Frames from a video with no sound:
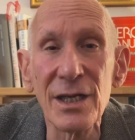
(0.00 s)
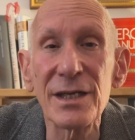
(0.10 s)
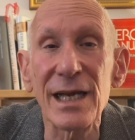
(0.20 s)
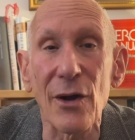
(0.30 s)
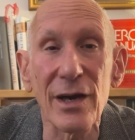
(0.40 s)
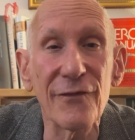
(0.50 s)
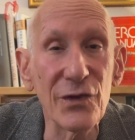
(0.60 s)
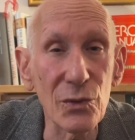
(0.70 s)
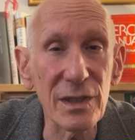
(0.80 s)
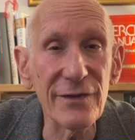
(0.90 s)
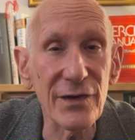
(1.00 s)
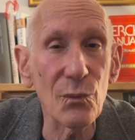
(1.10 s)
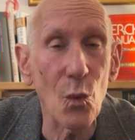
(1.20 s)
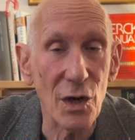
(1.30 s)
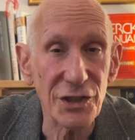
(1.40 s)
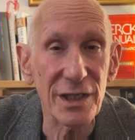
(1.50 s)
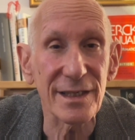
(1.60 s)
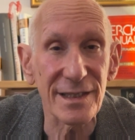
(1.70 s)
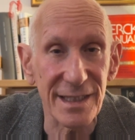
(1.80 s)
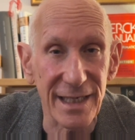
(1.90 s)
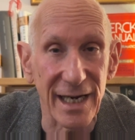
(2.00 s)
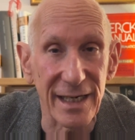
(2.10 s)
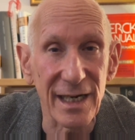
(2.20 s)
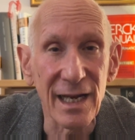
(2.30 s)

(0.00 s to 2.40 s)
Now, if you live in Washington State,